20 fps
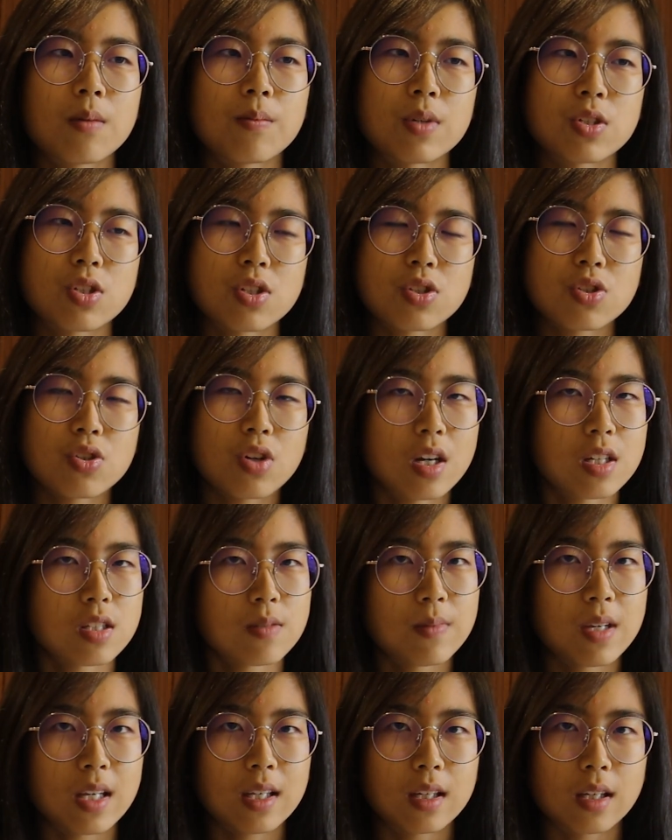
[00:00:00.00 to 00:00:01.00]
but just try to
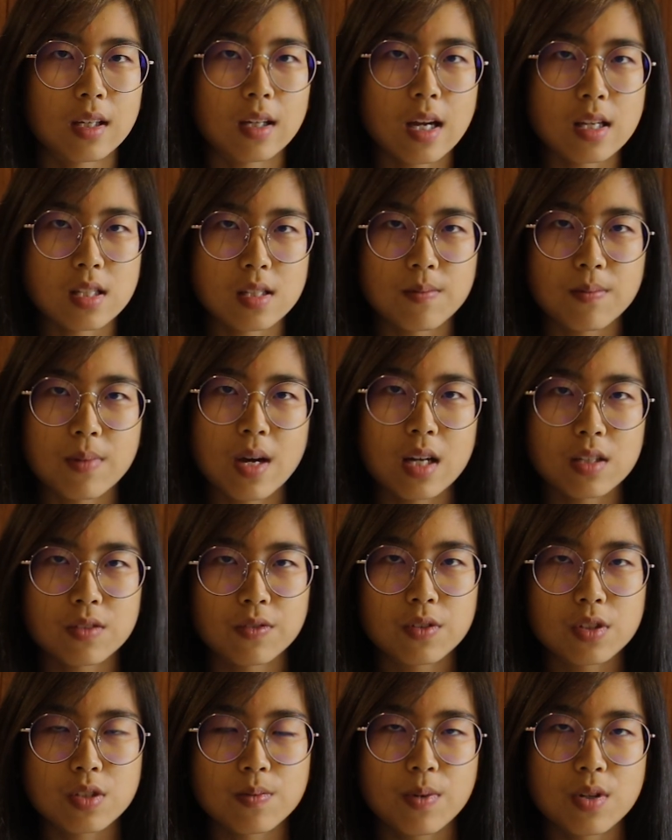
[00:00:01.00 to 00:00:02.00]
make it as
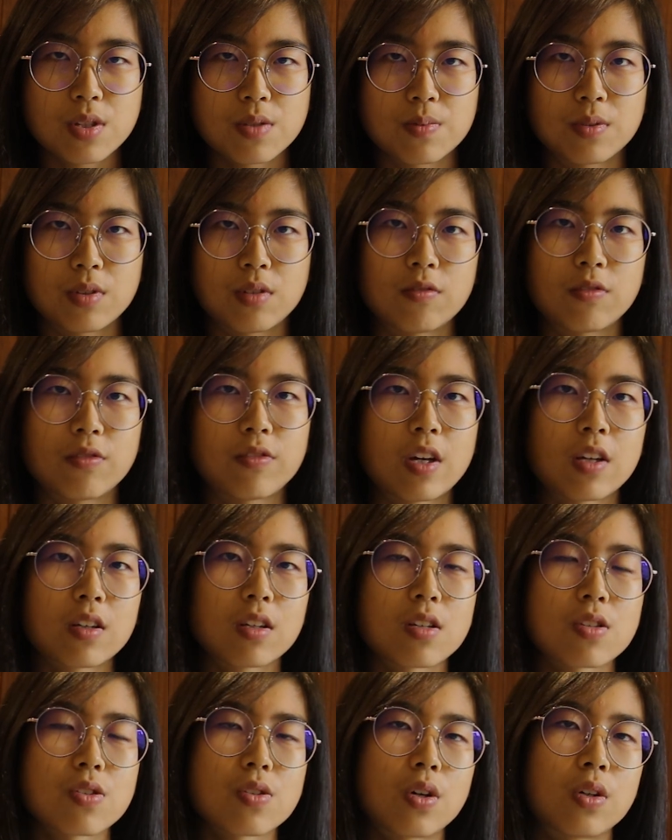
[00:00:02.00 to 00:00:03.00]
impactful as possible and
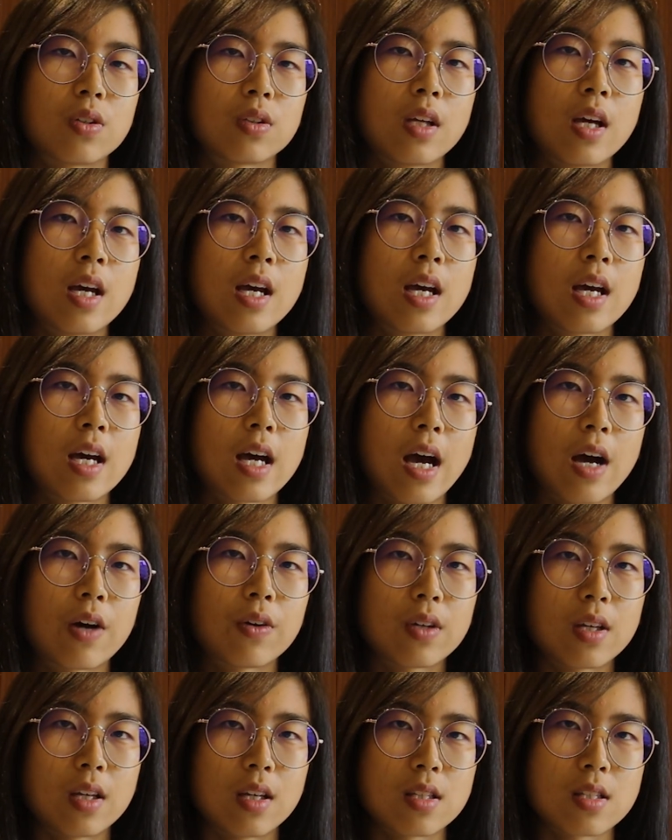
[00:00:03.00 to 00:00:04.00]
focus on
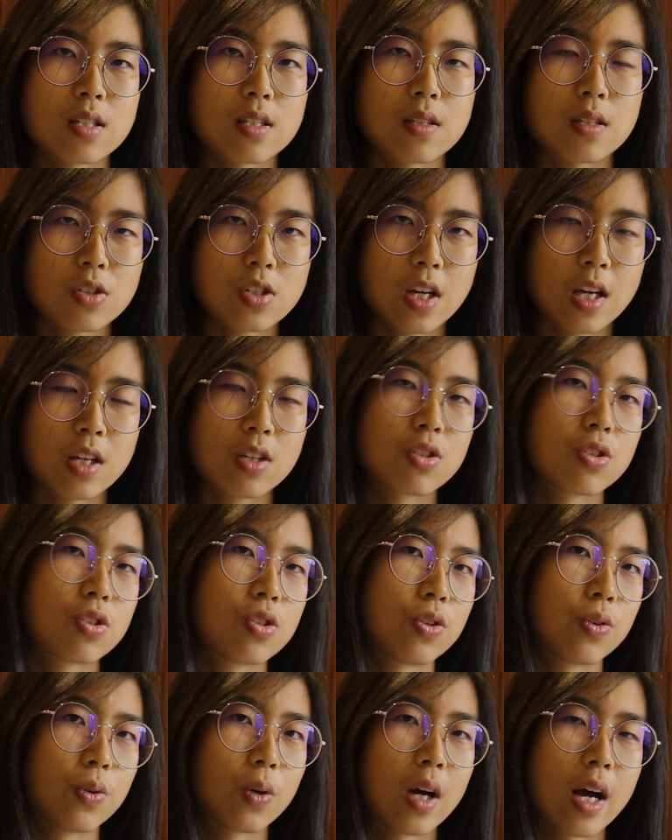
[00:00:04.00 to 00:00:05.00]
how it changed
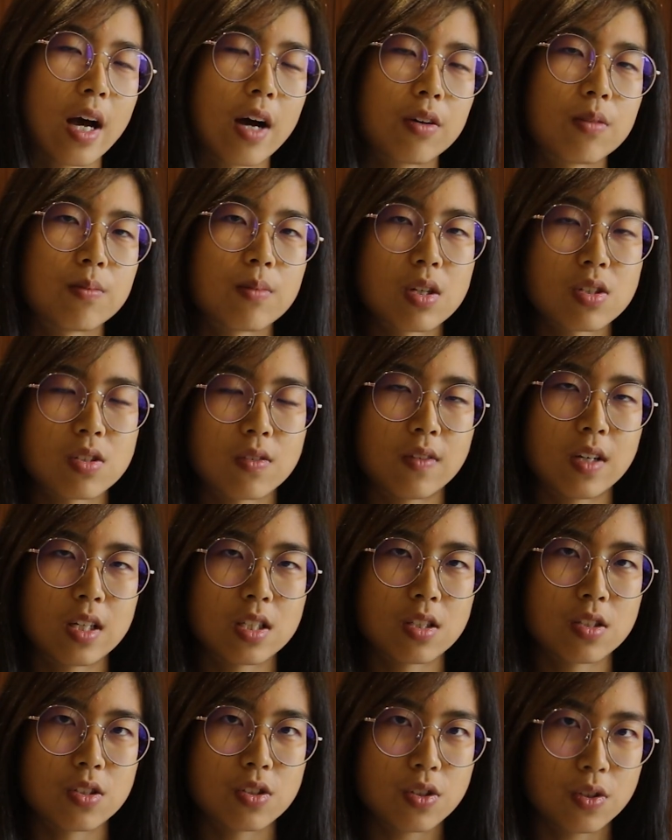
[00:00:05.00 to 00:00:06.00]
you or how it
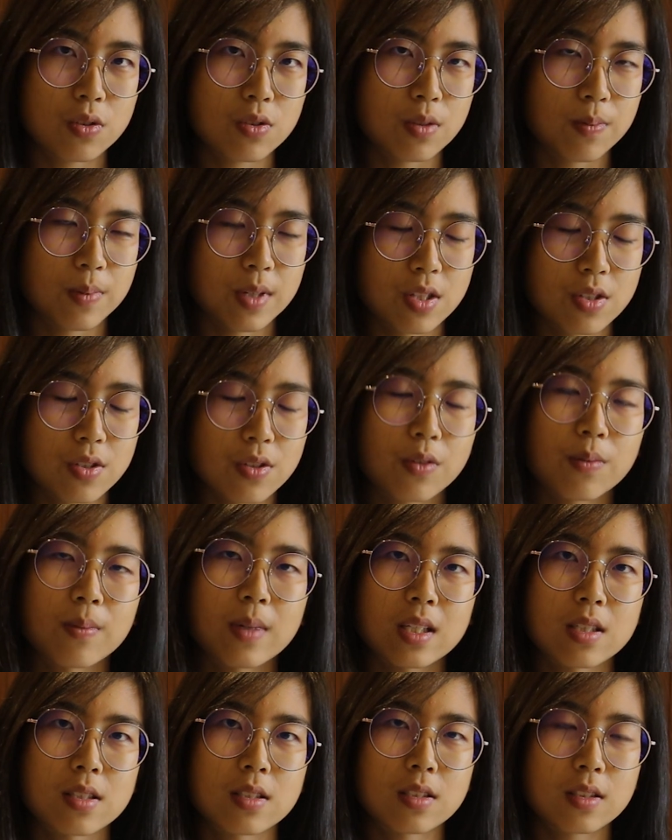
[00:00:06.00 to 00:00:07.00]
motivated you to pursue
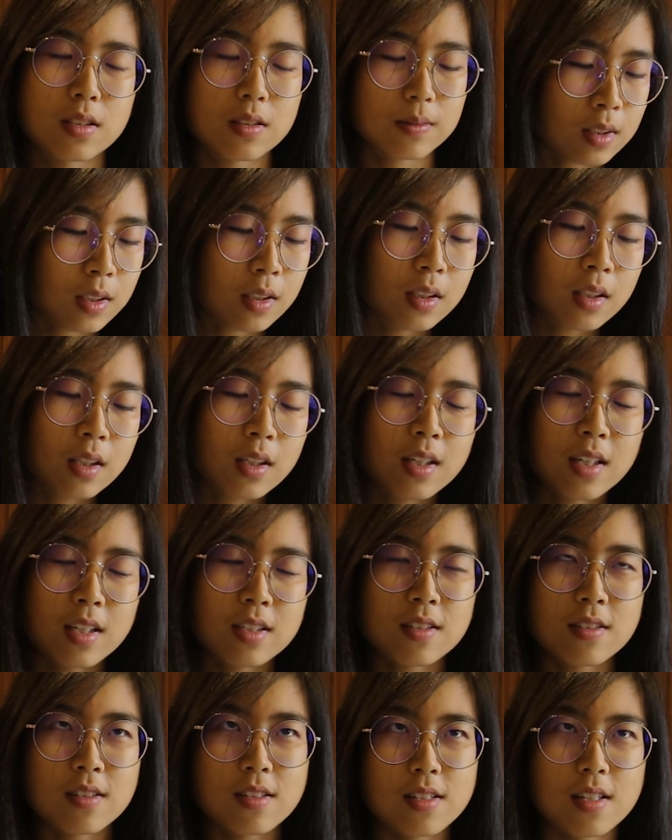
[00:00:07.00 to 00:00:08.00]
medicine.
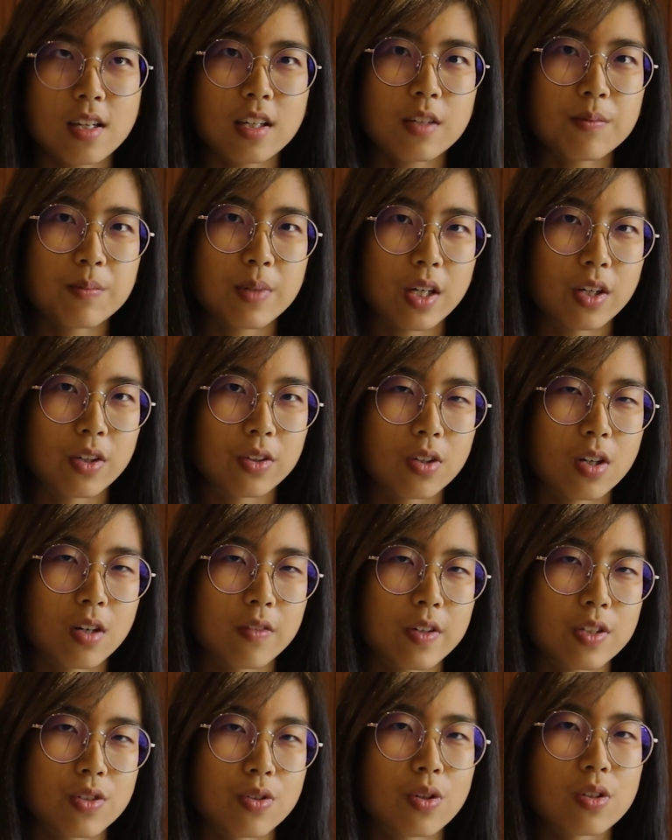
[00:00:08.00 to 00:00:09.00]
And in the second paragraph,
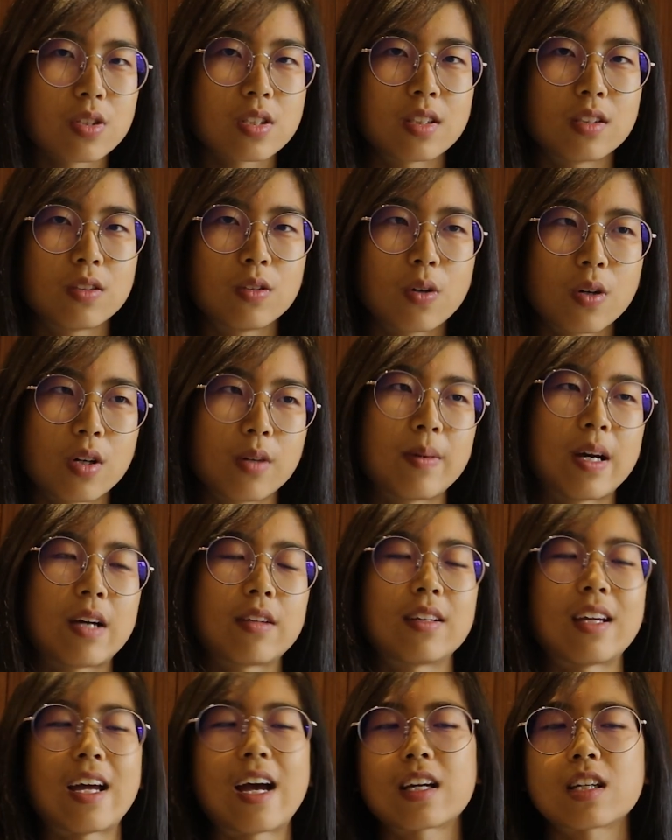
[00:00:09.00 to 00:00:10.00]
I talked a lot about
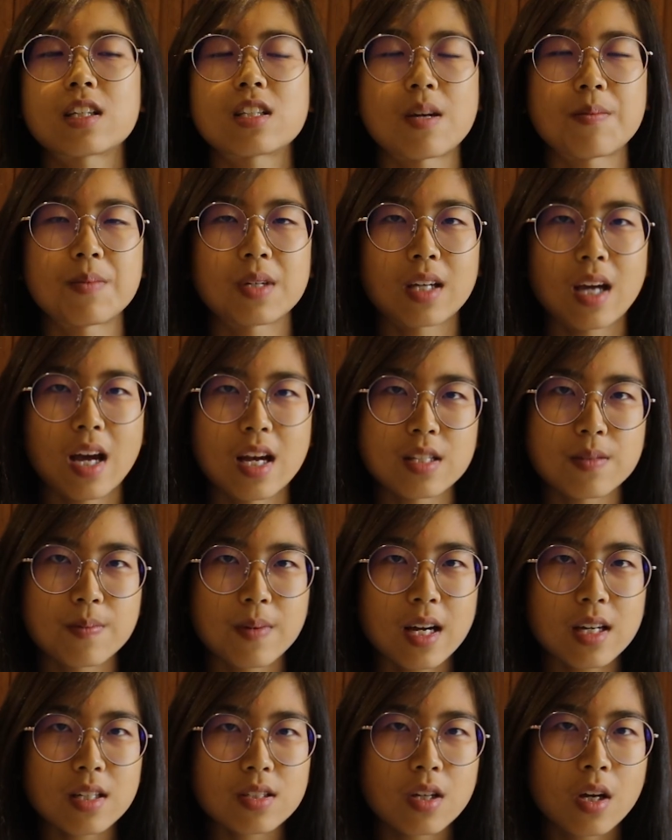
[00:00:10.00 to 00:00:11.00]
the academic
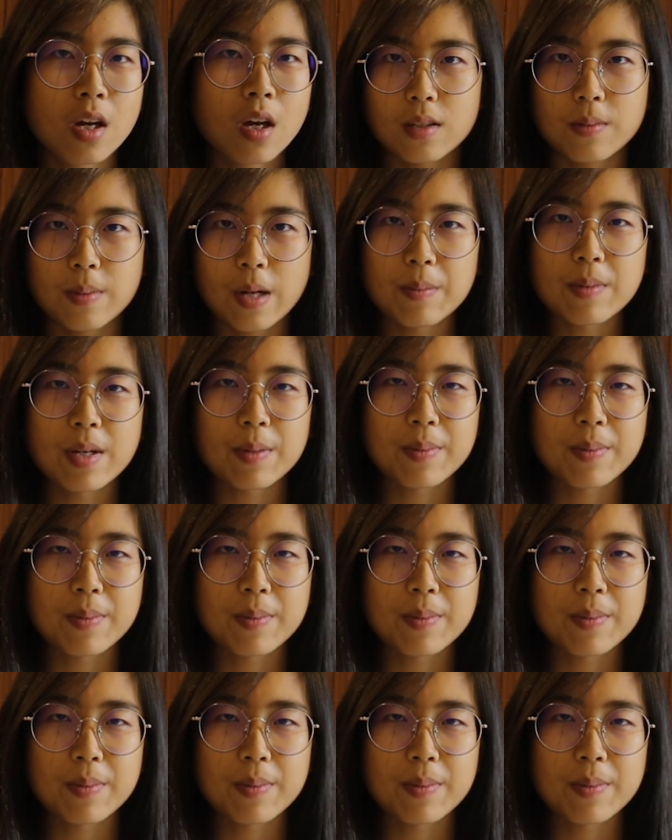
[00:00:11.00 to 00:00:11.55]
aspect, about